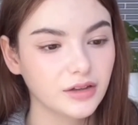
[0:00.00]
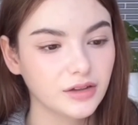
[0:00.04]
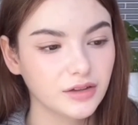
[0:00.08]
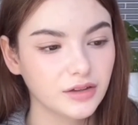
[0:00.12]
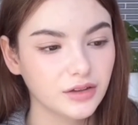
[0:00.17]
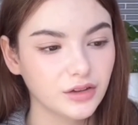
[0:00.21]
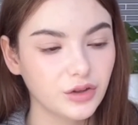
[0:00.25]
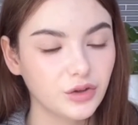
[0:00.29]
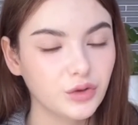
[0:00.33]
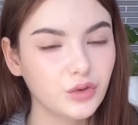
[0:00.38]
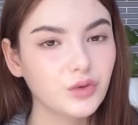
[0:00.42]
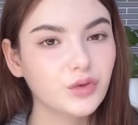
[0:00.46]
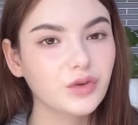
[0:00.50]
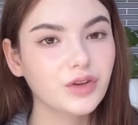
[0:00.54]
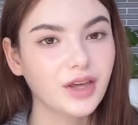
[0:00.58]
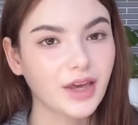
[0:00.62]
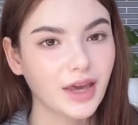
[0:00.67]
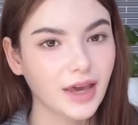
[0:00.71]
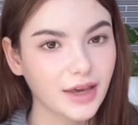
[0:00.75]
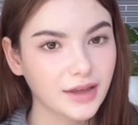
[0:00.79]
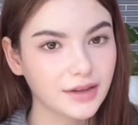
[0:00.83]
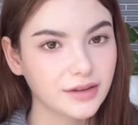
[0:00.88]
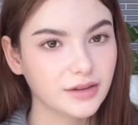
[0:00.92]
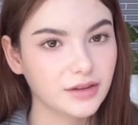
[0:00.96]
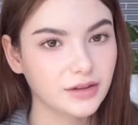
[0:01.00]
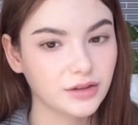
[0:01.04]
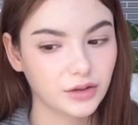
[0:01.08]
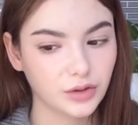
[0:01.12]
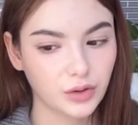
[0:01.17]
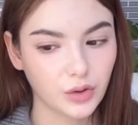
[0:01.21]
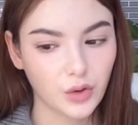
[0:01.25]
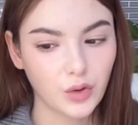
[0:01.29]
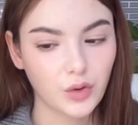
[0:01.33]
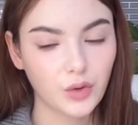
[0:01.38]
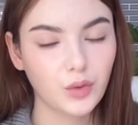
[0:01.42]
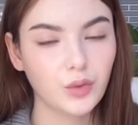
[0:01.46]
you can
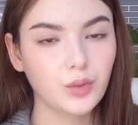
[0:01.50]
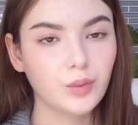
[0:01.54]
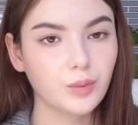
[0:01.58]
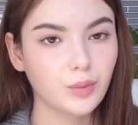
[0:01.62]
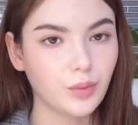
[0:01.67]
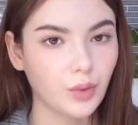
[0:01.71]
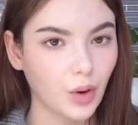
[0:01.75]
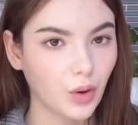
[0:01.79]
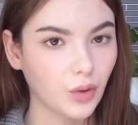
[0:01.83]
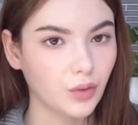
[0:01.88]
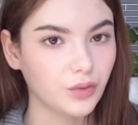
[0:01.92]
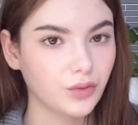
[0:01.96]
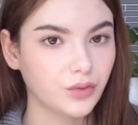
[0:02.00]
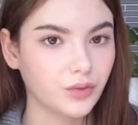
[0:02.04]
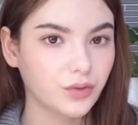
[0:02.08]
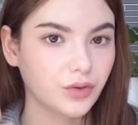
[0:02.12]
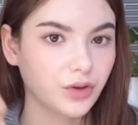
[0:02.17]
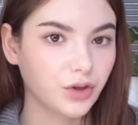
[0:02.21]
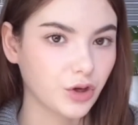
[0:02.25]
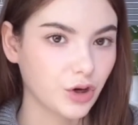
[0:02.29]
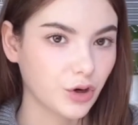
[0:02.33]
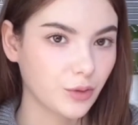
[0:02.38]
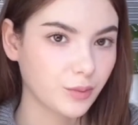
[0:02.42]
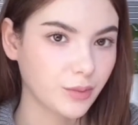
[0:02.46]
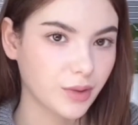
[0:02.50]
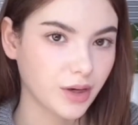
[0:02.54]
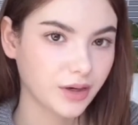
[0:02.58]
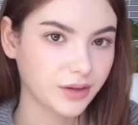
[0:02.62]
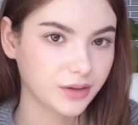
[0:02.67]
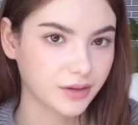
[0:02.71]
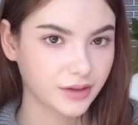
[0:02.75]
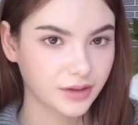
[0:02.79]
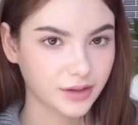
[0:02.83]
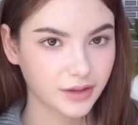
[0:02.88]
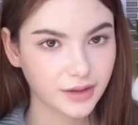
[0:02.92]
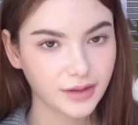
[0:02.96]
know both your
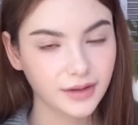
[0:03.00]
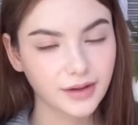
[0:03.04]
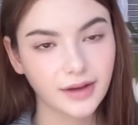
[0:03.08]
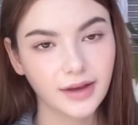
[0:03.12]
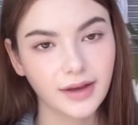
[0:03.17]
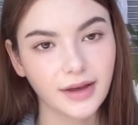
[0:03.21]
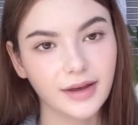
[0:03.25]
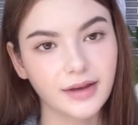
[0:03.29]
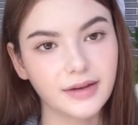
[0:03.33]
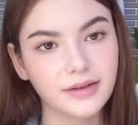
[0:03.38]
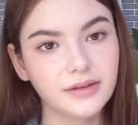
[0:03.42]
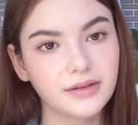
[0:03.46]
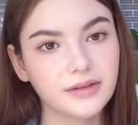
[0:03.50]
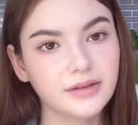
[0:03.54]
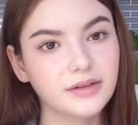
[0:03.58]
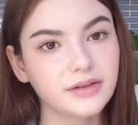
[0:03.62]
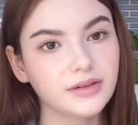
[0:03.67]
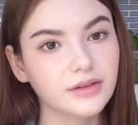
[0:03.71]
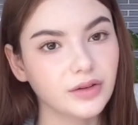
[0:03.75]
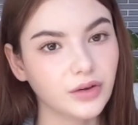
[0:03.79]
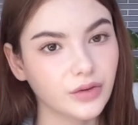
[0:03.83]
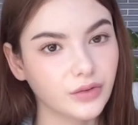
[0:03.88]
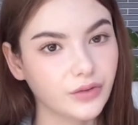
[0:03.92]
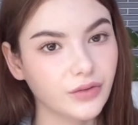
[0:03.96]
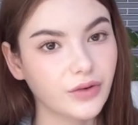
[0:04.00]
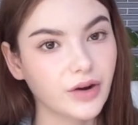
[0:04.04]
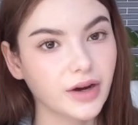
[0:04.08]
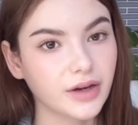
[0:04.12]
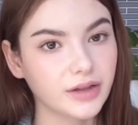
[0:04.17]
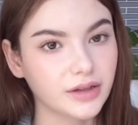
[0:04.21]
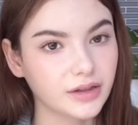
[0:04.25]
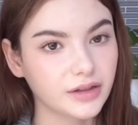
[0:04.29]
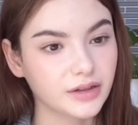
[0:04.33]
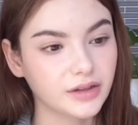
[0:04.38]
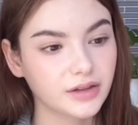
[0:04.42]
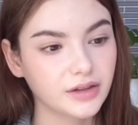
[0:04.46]
mother and your
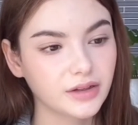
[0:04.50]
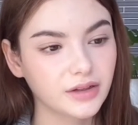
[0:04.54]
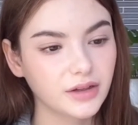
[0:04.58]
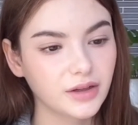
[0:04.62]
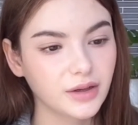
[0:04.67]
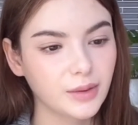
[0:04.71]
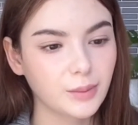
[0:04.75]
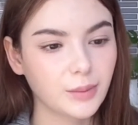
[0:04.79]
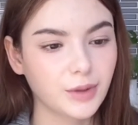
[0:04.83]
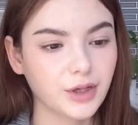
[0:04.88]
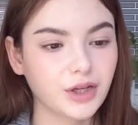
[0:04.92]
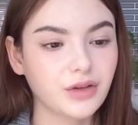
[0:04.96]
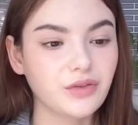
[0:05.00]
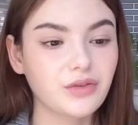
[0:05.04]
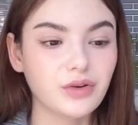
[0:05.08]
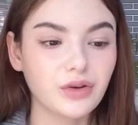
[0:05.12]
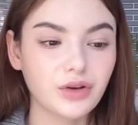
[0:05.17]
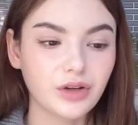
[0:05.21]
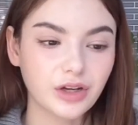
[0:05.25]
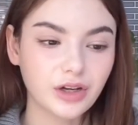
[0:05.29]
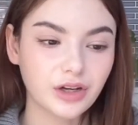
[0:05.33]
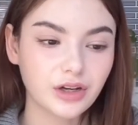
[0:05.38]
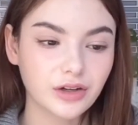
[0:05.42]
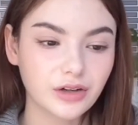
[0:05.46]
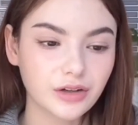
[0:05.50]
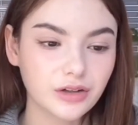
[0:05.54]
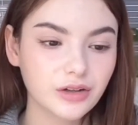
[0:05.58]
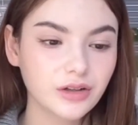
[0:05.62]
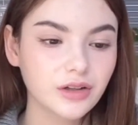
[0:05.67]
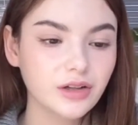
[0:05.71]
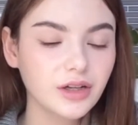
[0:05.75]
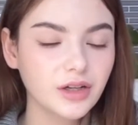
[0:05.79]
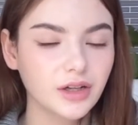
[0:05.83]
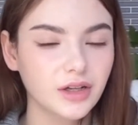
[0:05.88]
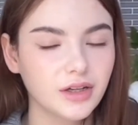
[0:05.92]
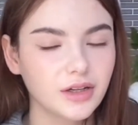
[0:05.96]
father. But if you're a girl
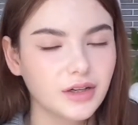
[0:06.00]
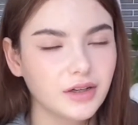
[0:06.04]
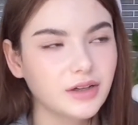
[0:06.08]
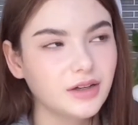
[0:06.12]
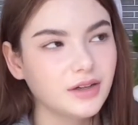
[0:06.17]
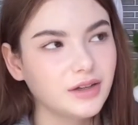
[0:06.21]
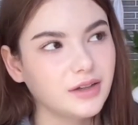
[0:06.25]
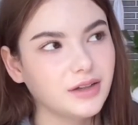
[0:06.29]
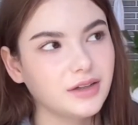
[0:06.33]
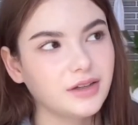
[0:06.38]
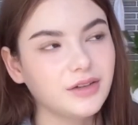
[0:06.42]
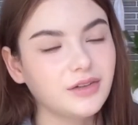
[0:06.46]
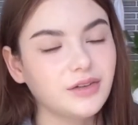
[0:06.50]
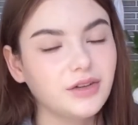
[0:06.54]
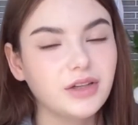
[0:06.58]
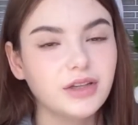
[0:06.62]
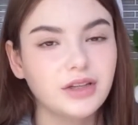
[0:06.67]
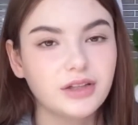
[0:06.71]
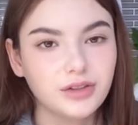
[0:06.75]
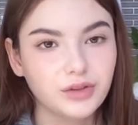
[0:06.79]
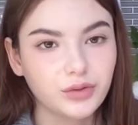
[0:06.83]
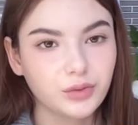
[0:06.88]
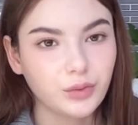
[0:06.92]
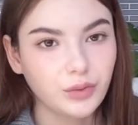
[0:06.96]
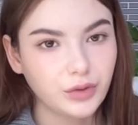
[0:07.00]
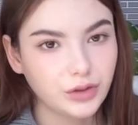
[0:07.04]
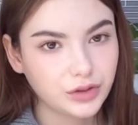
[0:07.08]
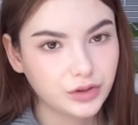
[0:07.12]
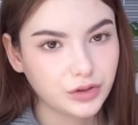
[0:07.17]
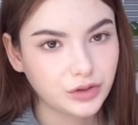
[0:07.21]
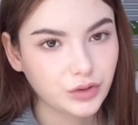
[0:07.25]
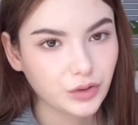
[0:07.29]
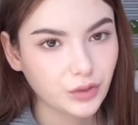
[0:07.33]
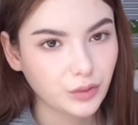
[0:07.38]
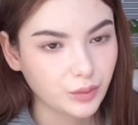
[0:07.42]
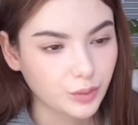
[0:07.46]
and you want to
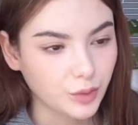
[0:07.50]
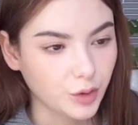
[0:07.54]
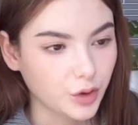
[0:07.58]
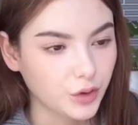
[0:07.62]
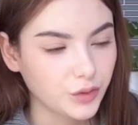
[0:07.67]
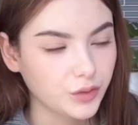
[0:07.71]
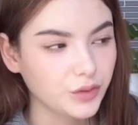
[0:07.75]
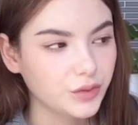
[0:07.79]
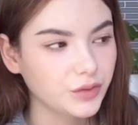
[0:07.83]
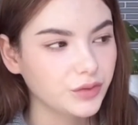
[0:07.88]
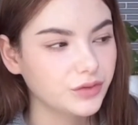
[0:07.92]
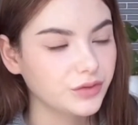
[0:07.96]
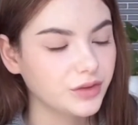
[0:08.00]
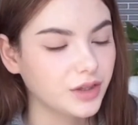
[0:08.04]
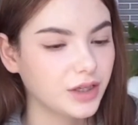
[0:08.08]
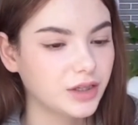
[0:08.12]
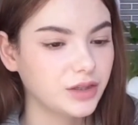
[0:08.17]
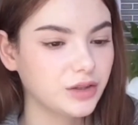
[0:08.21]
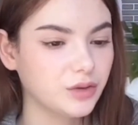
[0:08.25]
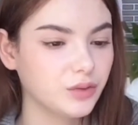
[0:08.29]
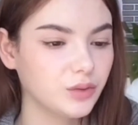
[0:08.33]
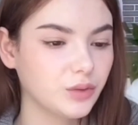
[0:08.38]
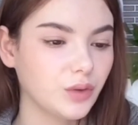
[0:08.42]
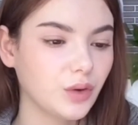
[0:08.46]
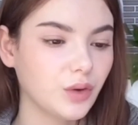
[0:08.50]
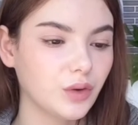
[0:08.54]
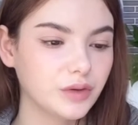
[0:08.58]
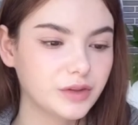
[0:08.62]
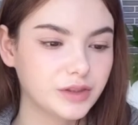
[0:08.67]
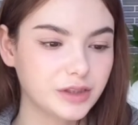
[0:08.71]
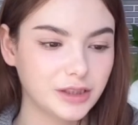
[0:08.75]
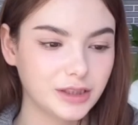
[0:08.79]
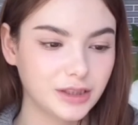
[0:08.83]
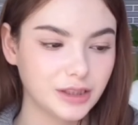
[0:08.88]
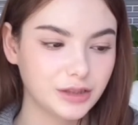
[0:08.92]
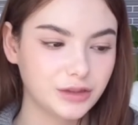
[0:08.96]
know both, then you
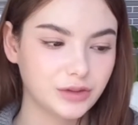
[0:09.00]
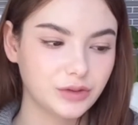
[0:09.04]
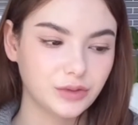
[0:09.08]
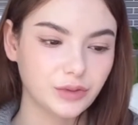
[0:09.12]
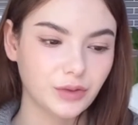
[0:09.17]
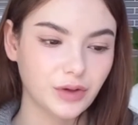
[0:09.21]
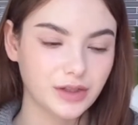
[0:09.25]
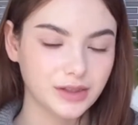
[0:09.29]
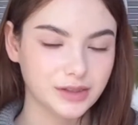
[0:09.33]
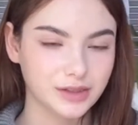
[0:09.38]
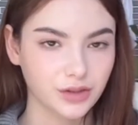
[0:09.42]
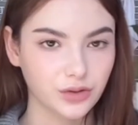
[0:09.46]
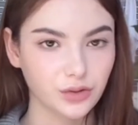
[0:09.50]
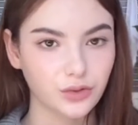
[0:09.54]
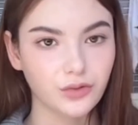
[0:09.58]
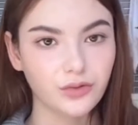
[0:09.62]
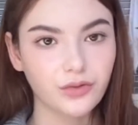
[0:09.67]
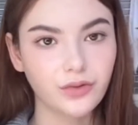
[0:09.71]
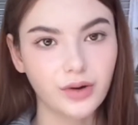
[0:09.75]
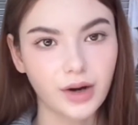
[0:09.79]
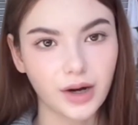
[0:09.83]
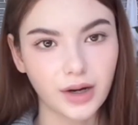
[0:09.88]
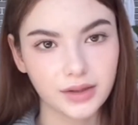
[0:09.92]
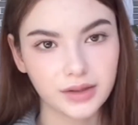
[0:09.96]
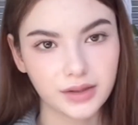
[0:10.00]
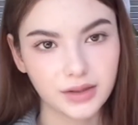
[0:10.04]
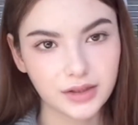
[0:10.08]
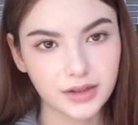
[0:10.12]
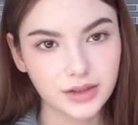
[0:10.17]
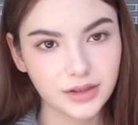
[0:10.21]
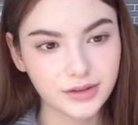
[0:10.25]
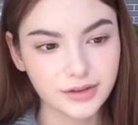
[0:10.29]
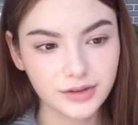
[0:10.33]
also need to ask your father